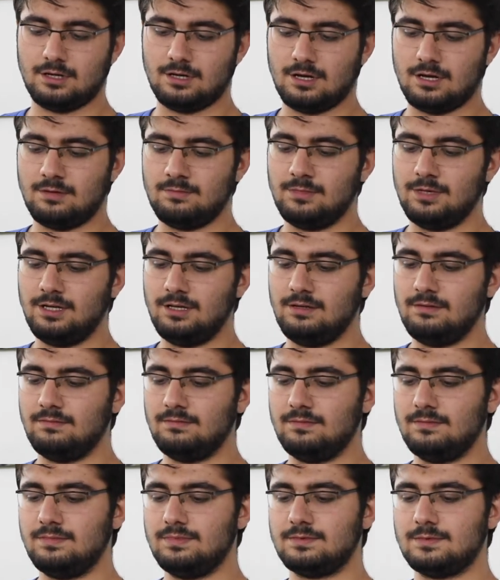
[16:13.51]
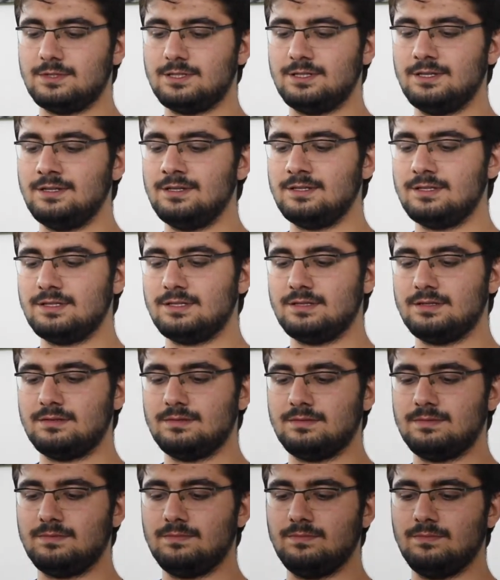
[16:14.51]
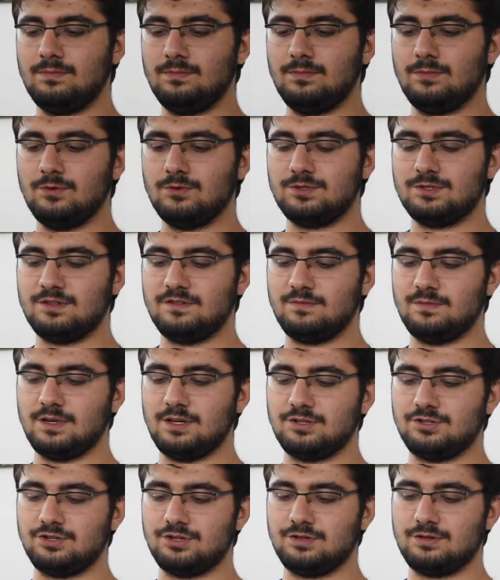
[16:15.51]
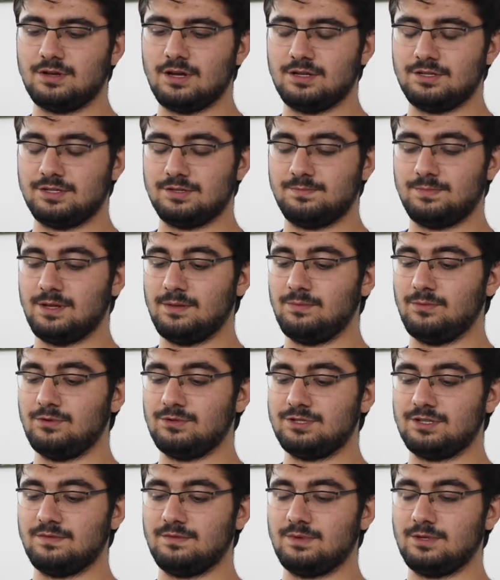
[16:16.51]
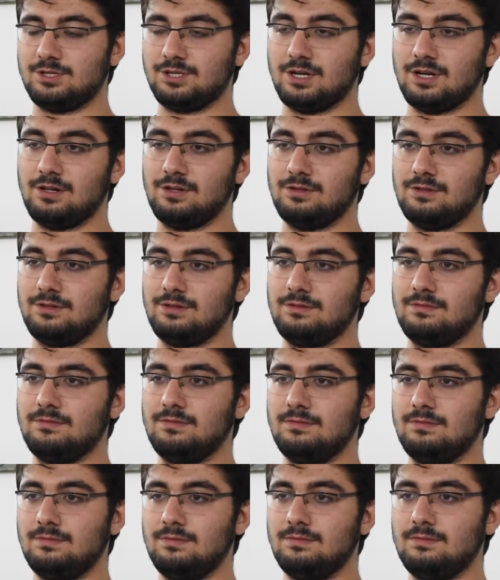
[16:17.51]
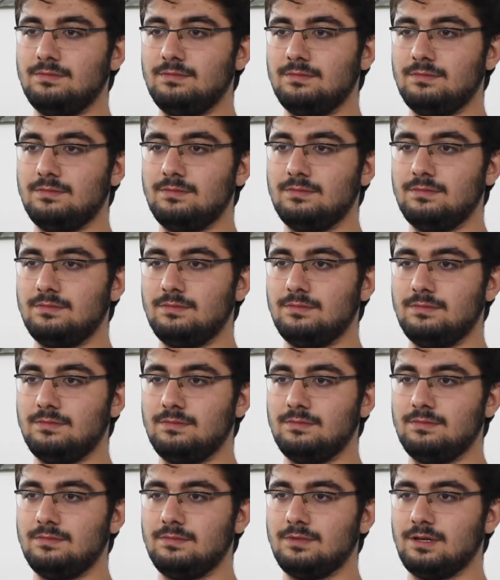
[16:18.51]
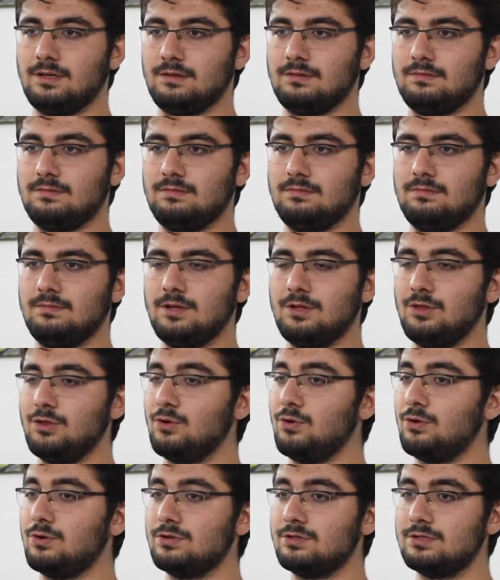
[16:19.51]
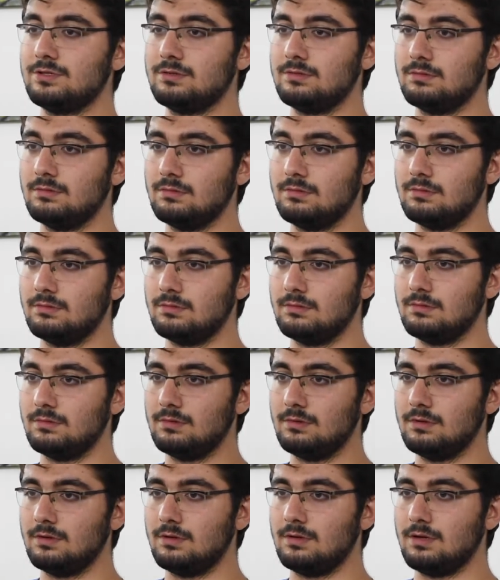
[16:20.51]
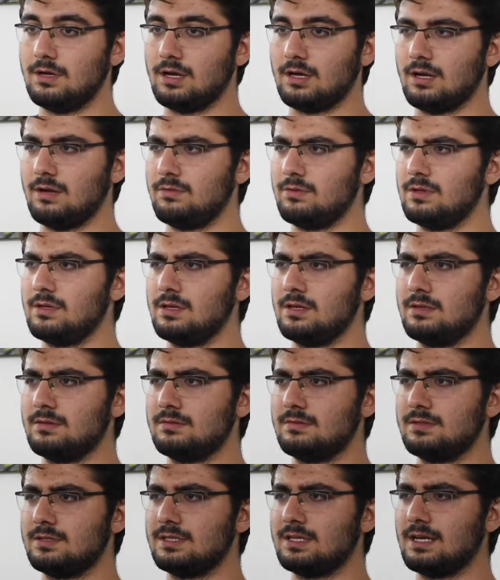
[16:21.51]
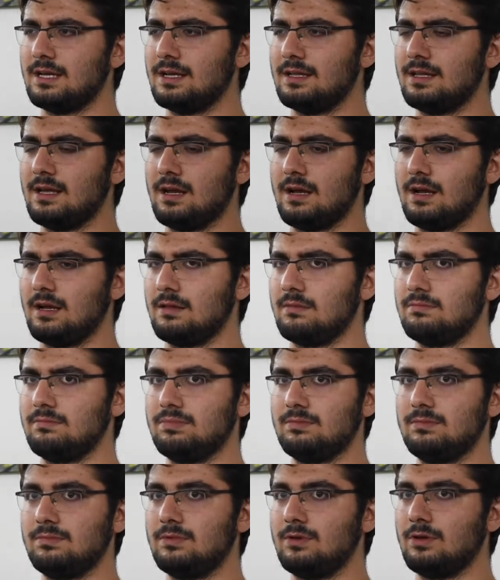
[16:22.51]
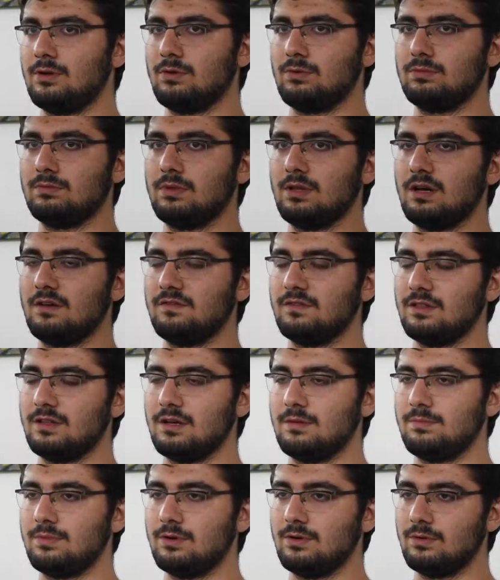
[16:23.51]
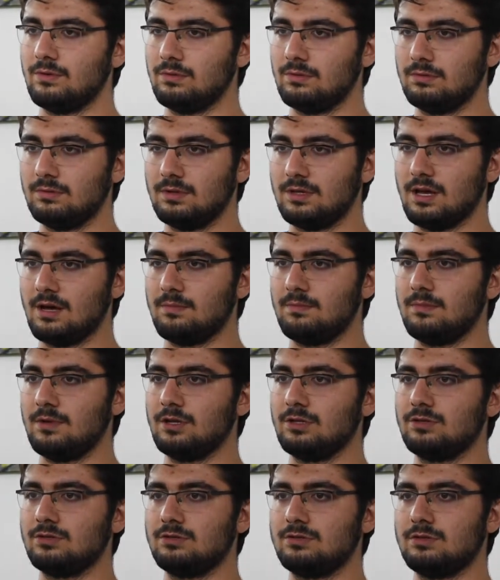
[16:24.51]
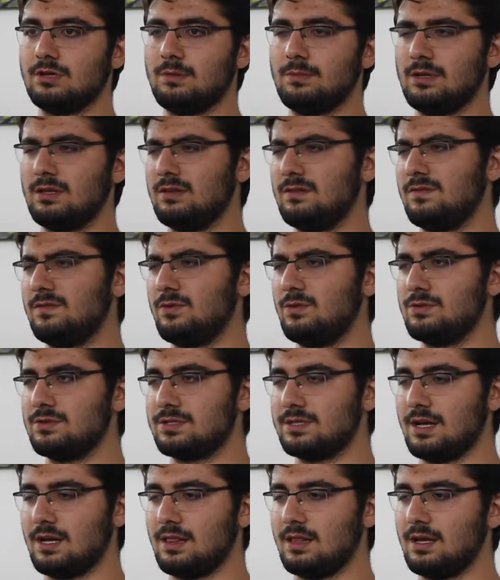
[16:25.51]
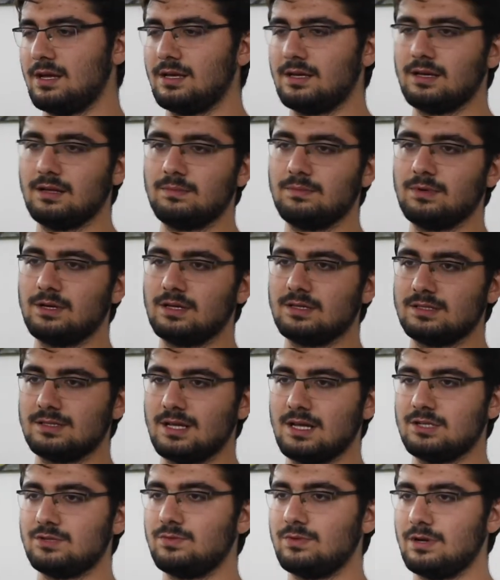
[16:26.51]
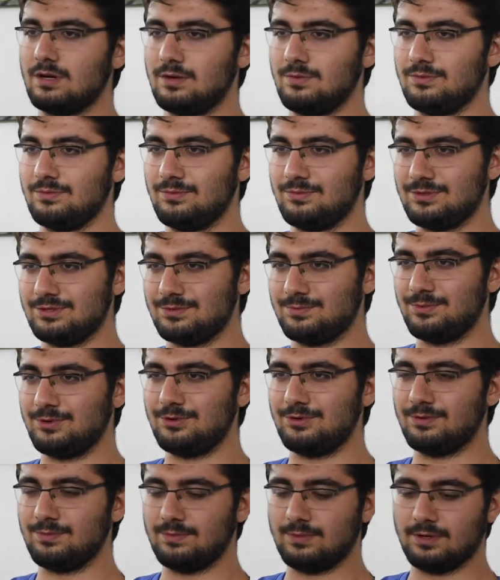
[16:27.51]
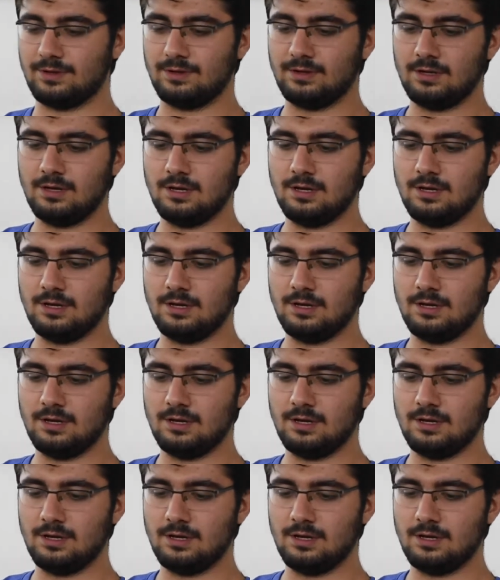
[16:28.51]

I mean, since I spent most of my childhood like indoors. I can't really say that I, love Aleppo that much. I mean, of course, I like it because that's where I was born, but